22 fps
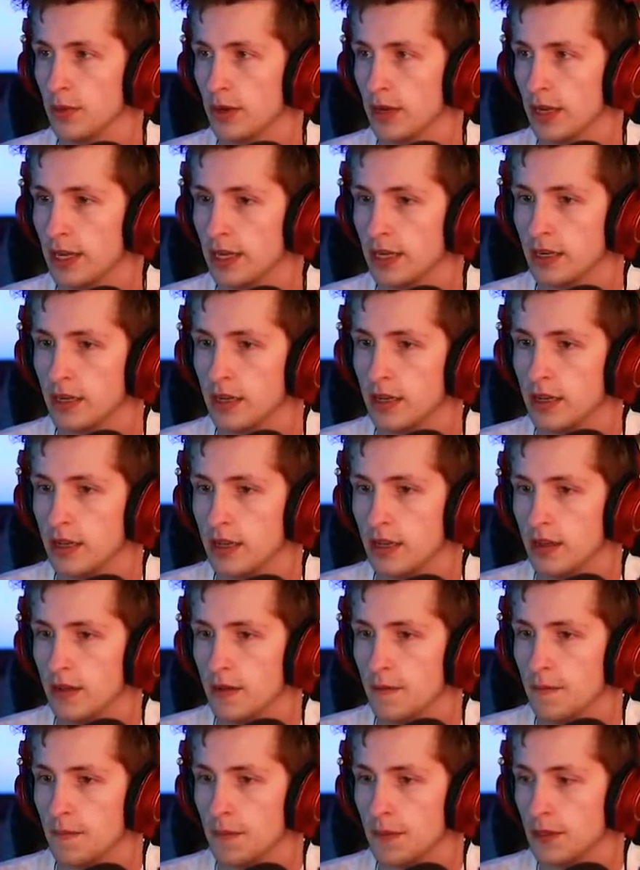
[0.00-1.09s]
Okay.
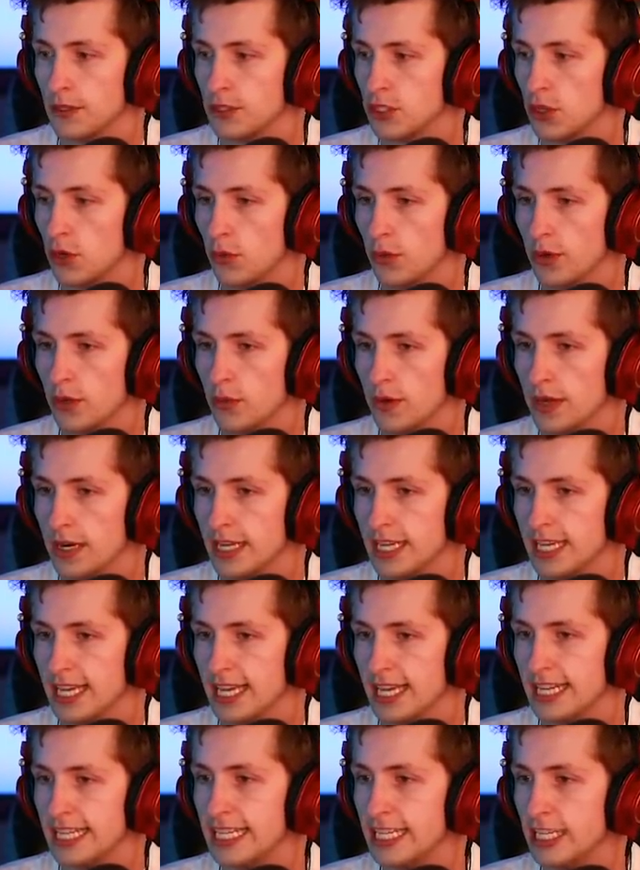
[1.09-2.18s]
So we want to
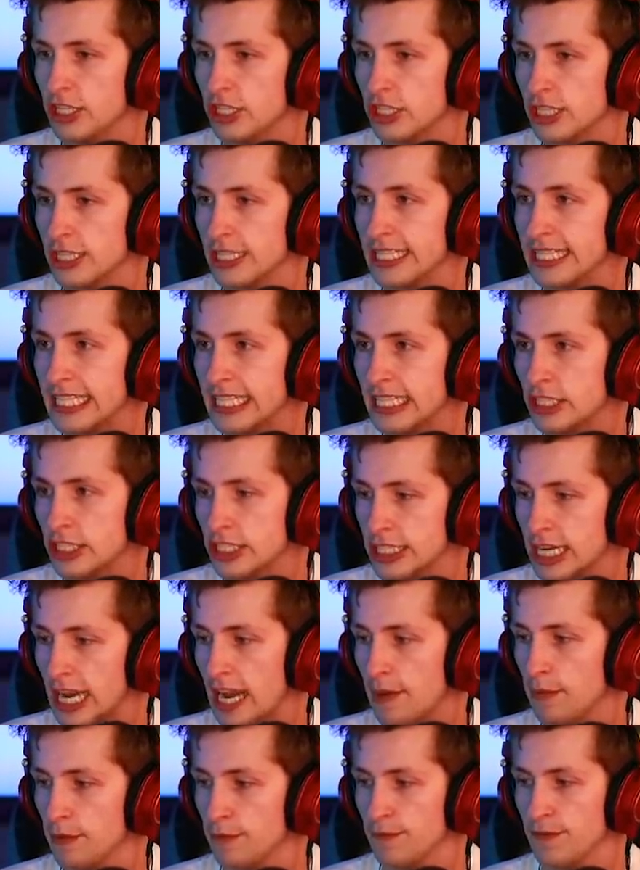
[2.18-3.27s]
get each each
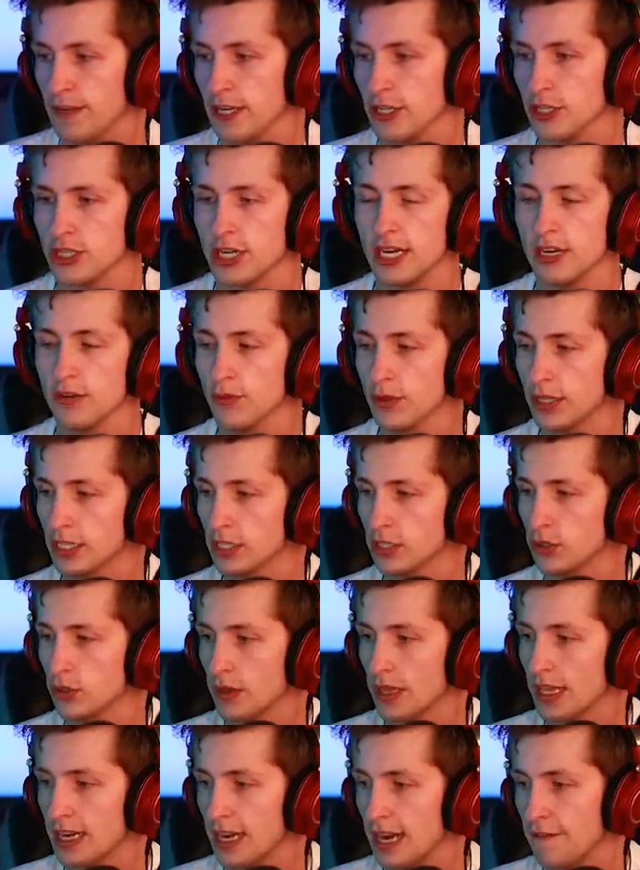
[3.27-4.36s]
type of fish, and if we can
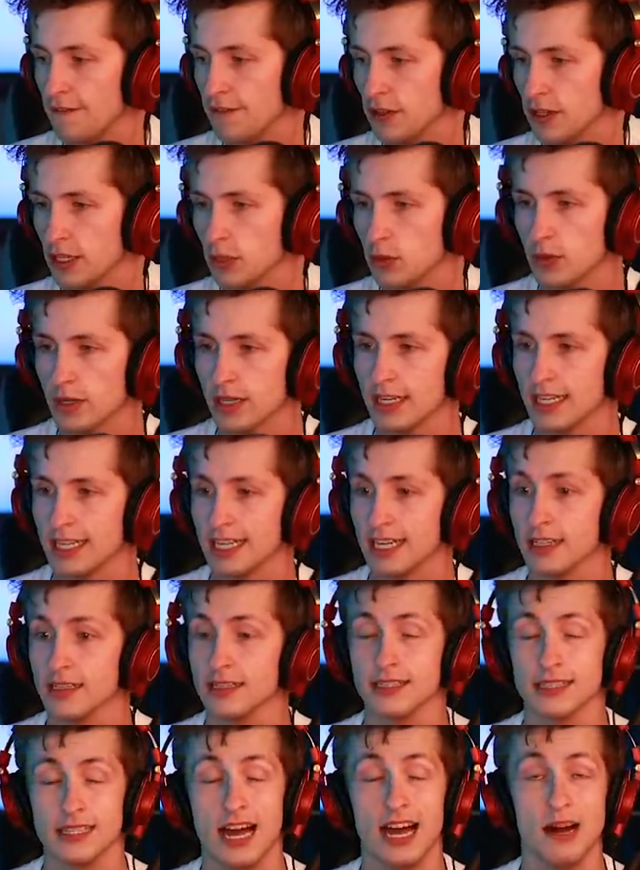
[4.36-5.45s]
do that, I feel like we're gonna get a
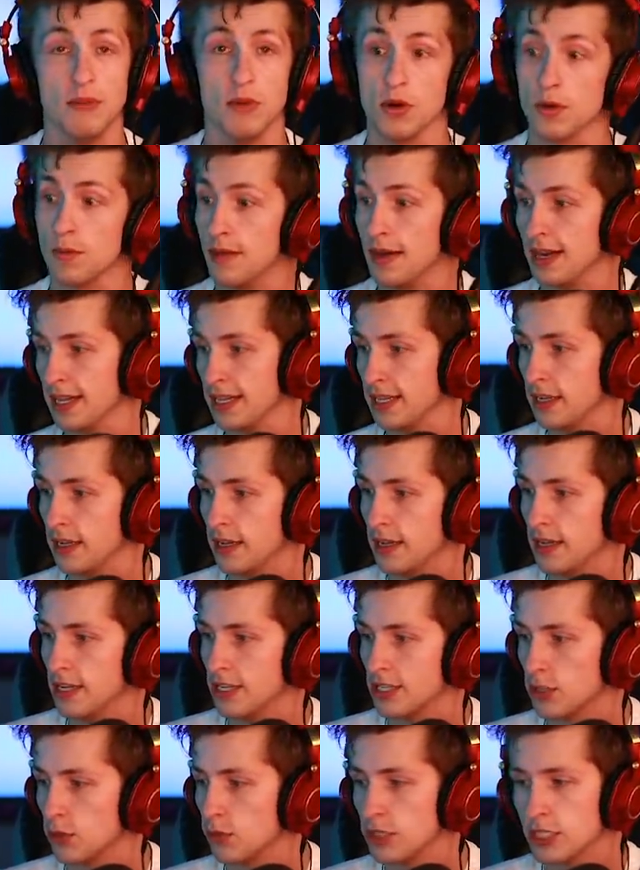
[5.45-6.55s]
lot more money.
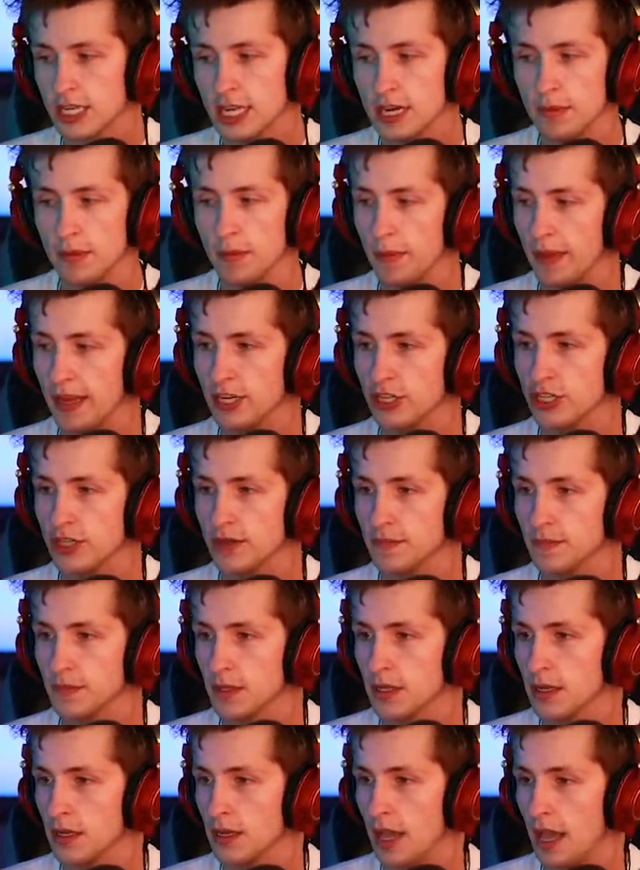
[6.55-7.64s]
So we just gotta be patient,
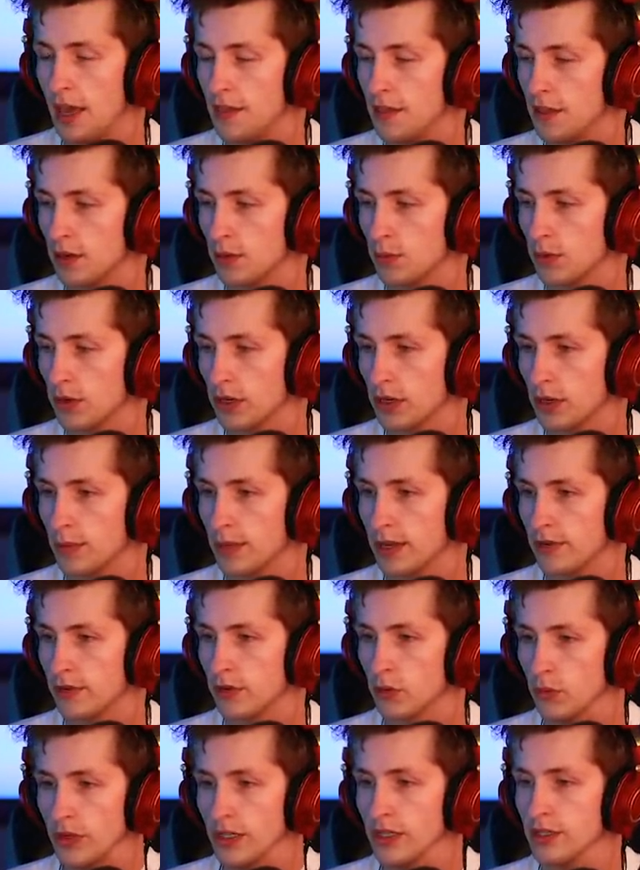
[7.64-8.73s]
and then we're gonna be
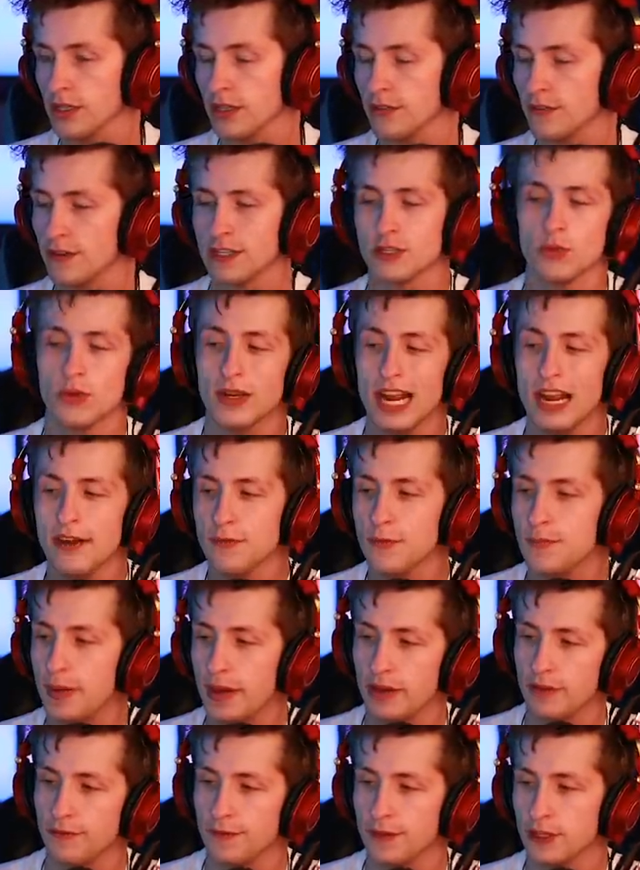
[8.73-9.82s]
able to reel in the fish. We have
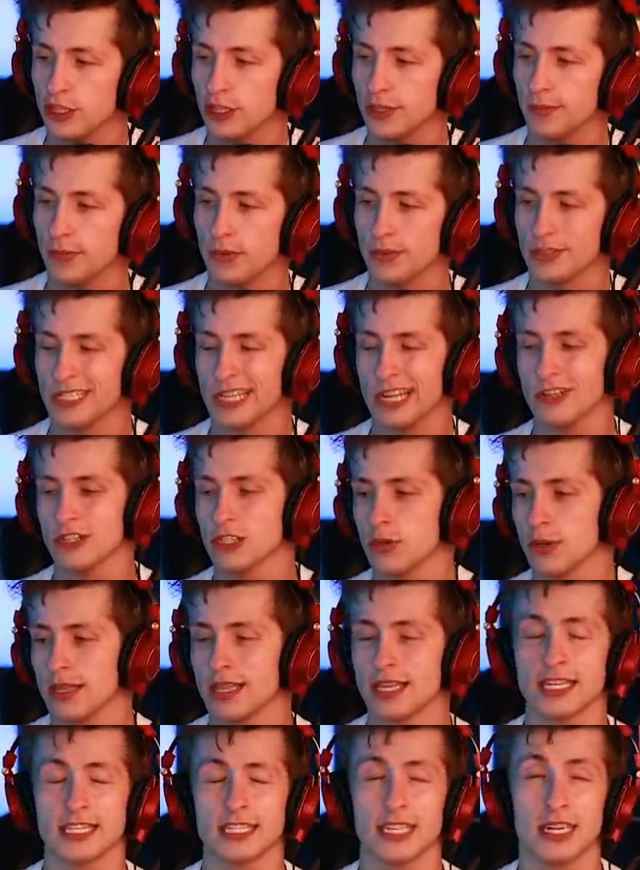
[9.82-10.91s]
better fishing poles now, so I
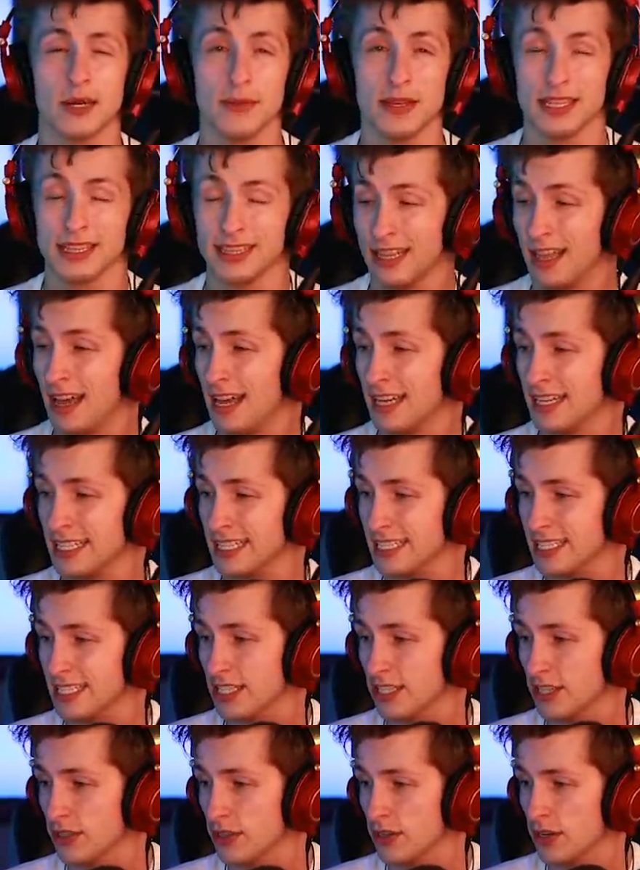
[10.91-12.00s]
think it's gonna be a lot
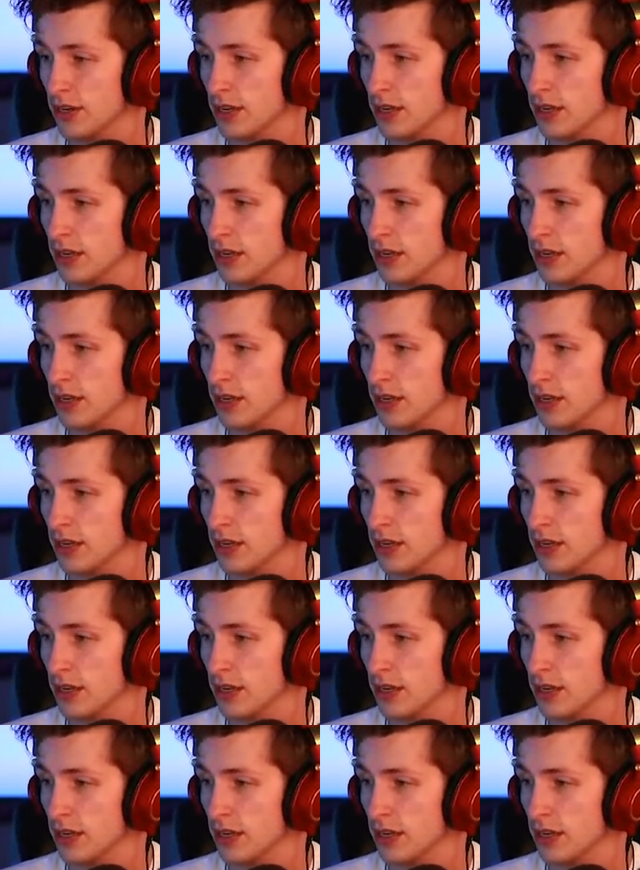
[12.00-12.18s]
easier.